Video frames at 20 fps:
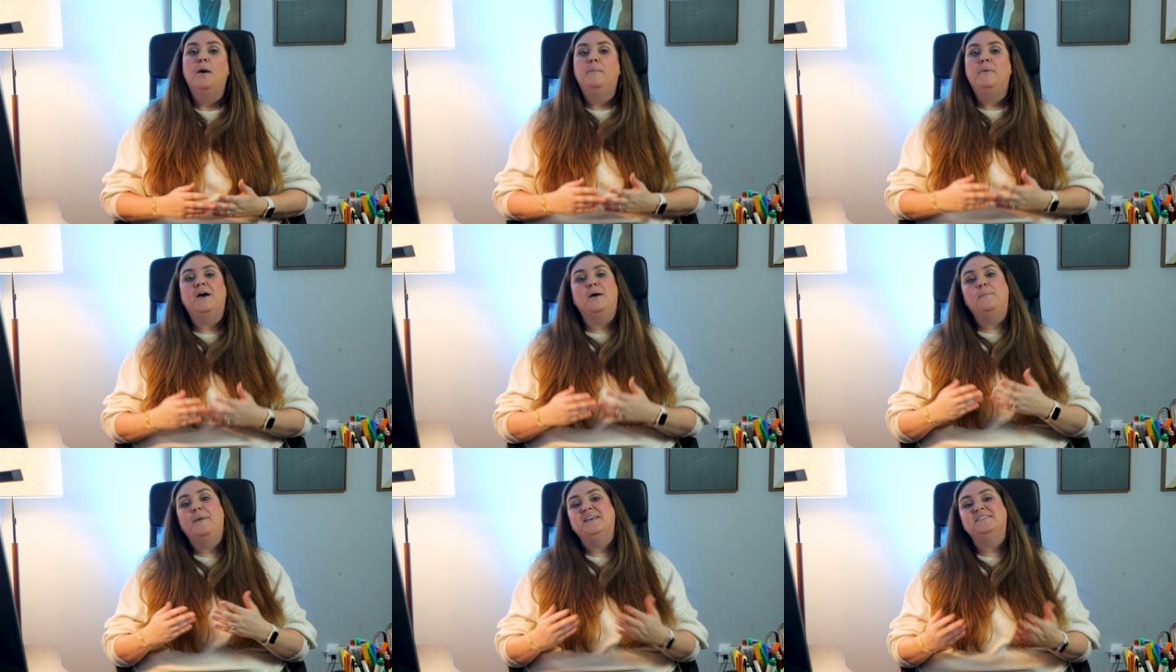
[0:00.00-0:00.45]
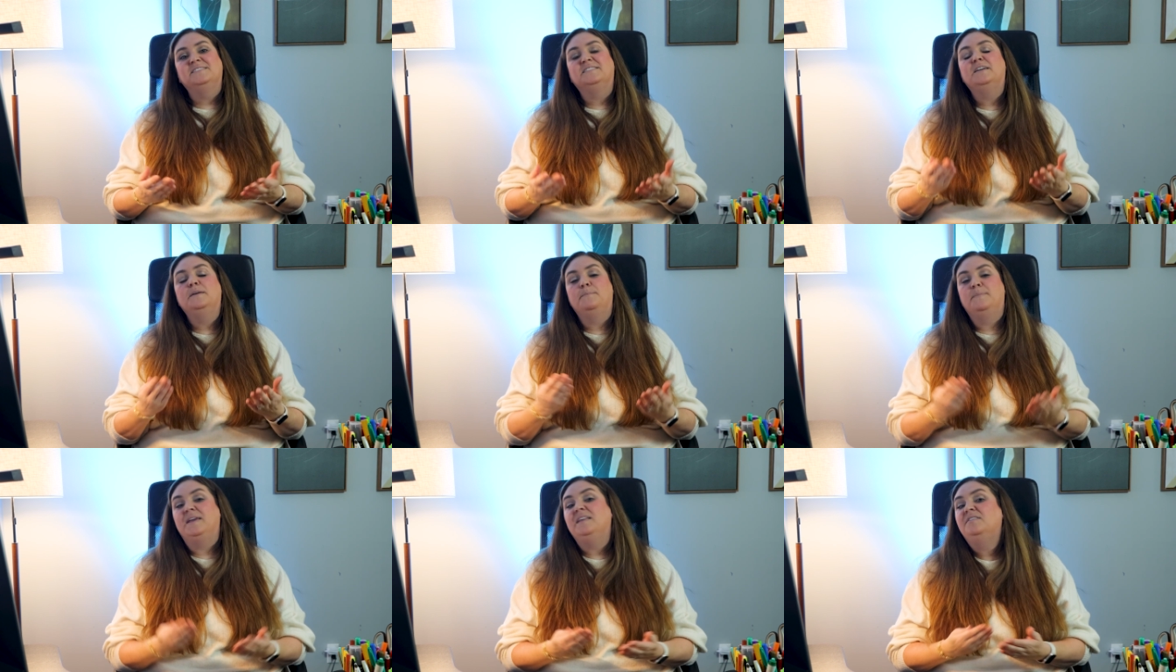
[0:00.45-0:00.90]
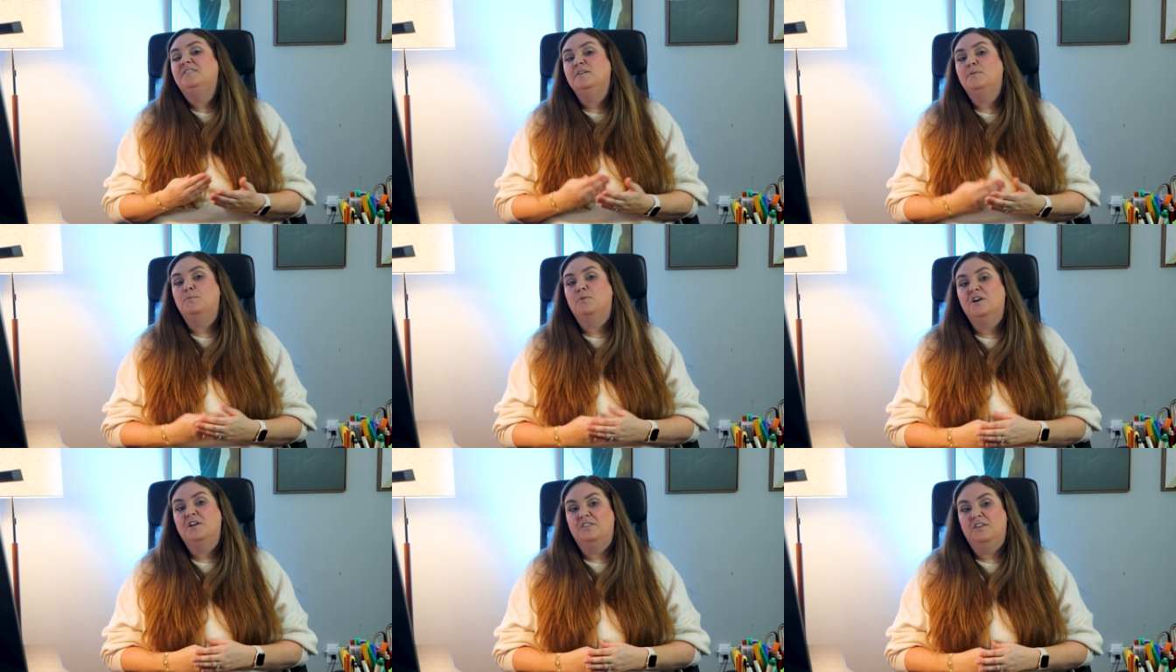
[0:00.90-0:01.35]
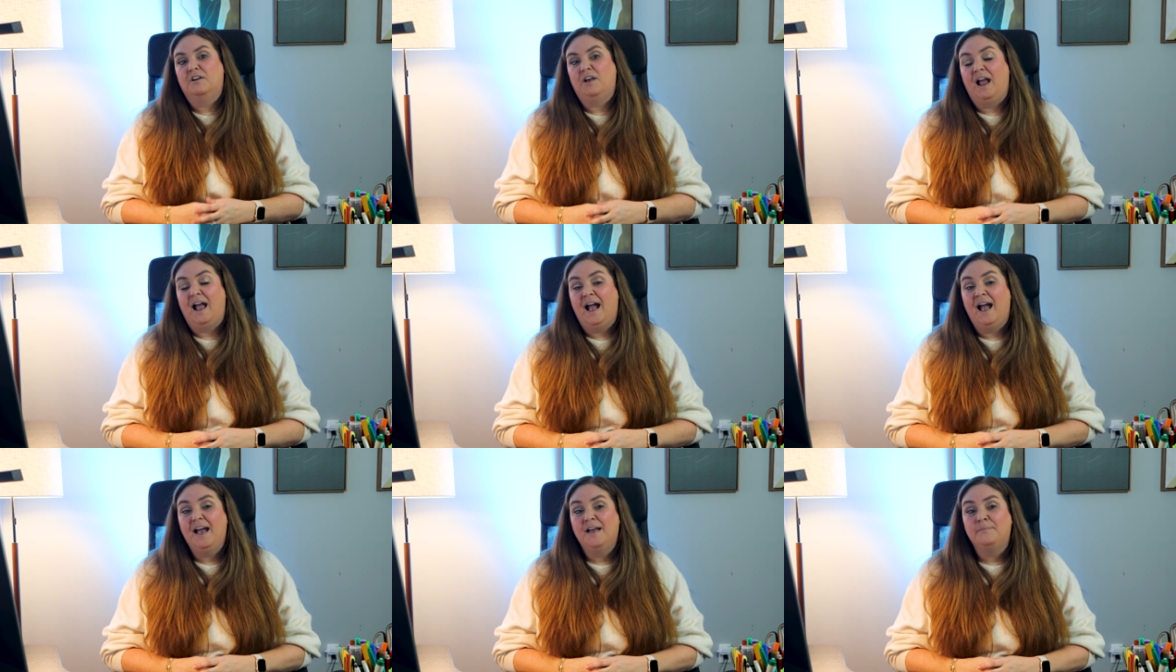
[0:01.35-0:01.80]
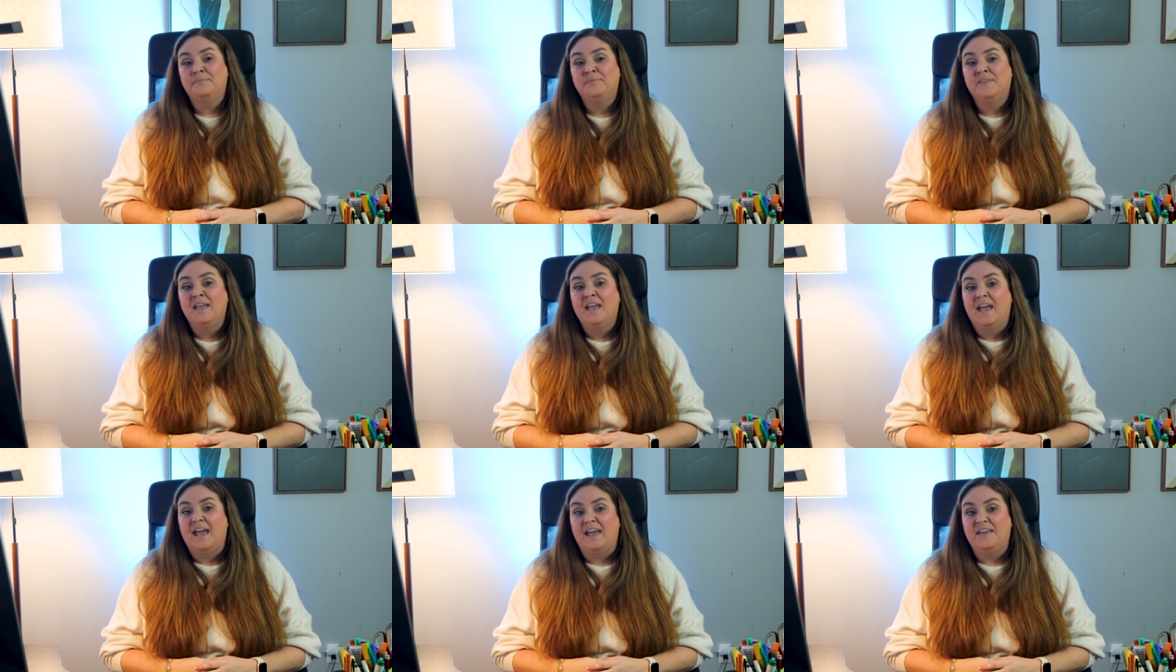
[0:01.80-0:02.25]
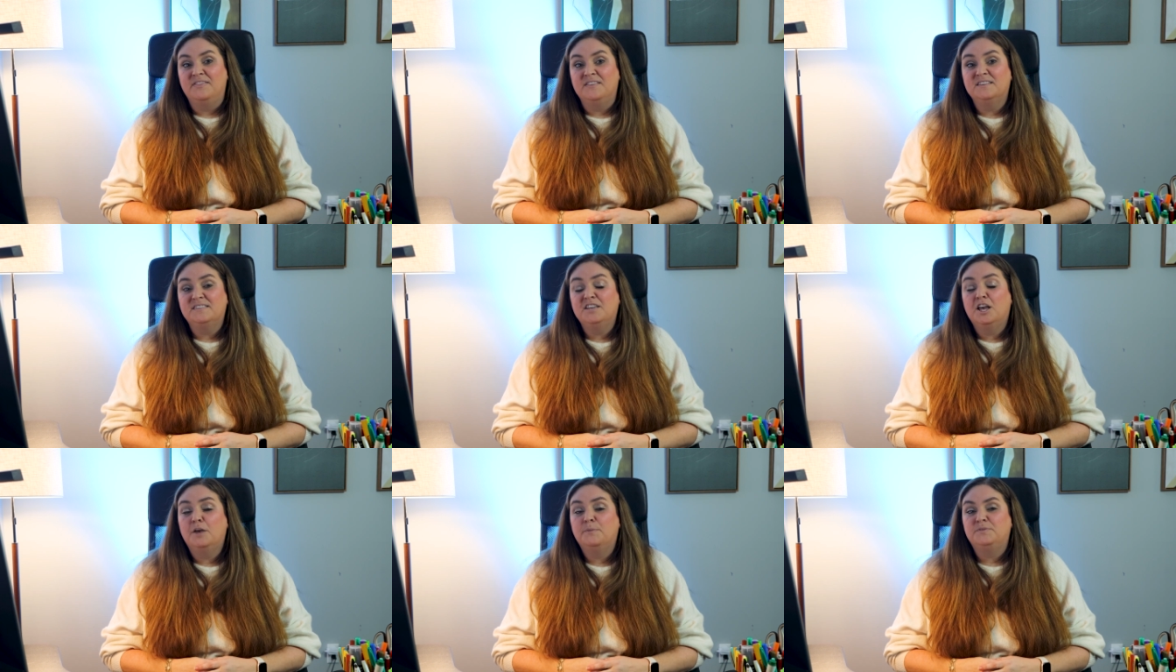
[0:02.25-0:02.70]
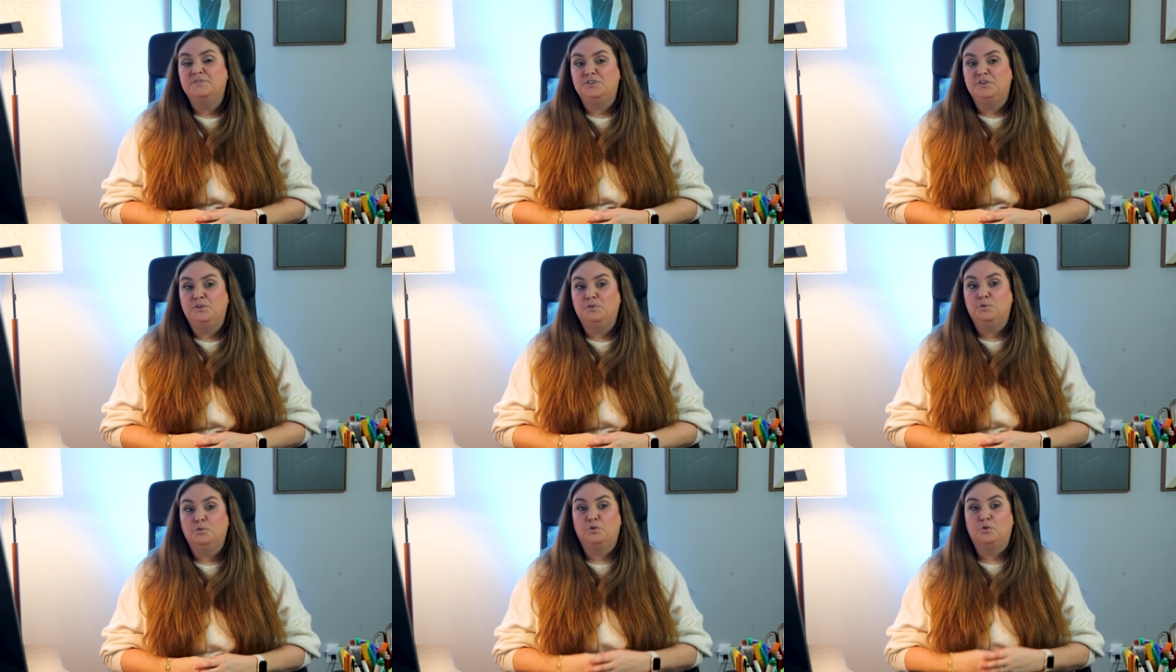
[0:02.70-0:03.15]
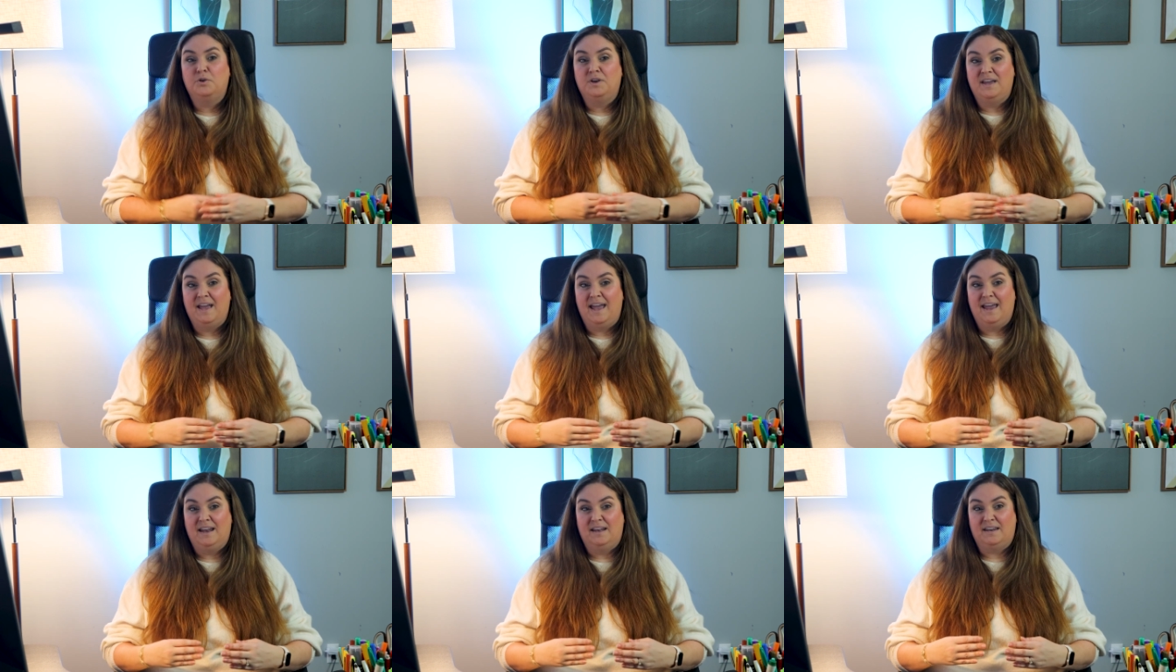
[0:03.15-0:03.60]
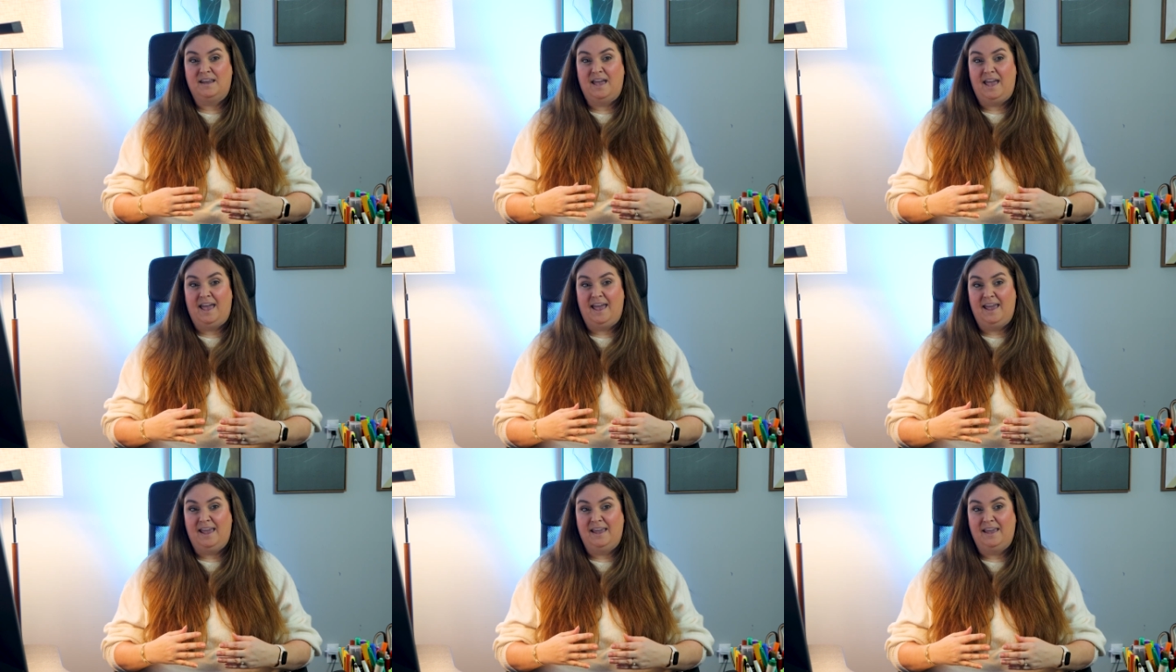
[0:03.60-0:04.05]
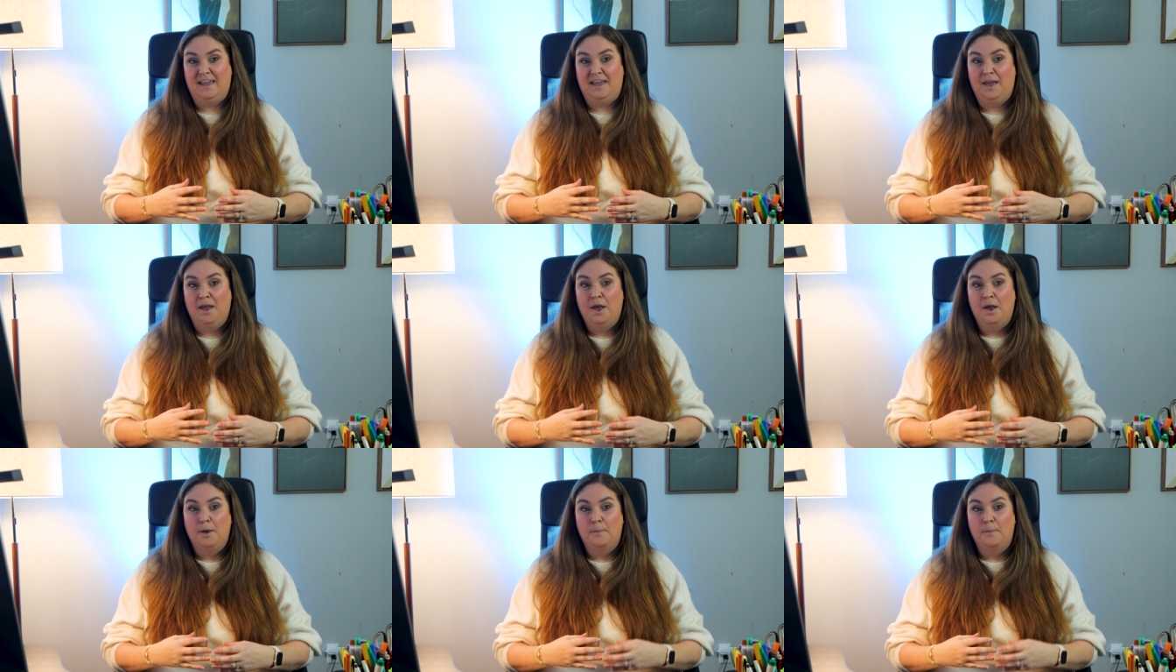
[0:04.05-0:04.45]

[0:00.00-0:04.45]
But basically meet them where they're at. And this helps you create a